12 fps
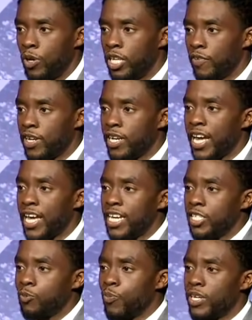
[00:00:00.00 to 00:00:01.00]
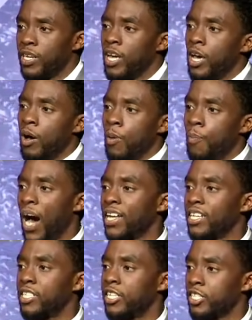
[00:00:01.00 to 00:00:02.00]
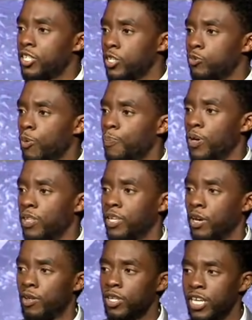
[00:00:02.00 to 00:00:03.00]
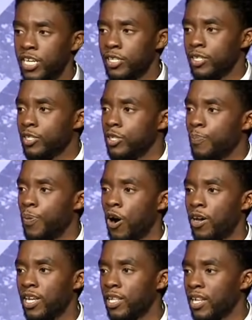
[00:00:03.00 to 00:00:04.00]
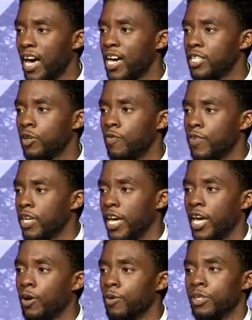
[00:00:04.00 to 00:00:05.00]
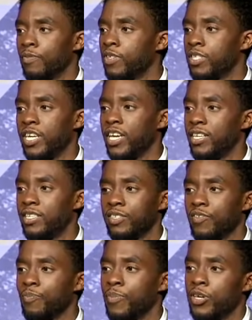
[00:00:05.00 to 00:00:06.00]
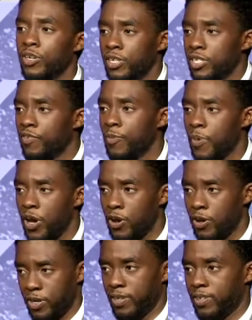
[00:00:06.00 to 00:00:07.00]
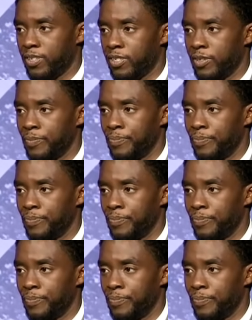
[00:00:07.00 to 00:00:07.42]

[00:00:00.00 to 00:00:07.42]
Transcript: We live in an age when politicians will put their allegiance to party lines over the health of tens of millions of Americans.